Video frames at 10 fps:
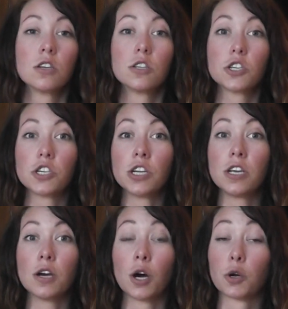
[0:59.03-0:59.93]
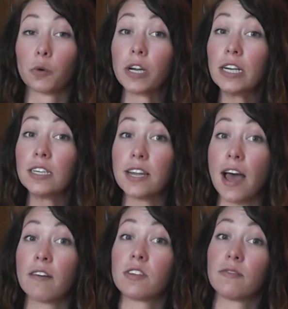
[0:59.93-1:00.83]
She agreed to
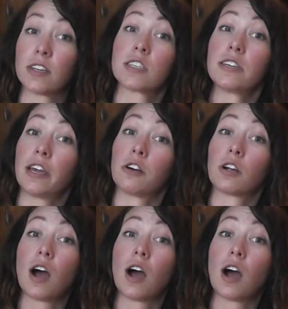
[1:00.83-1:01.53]
have the investigator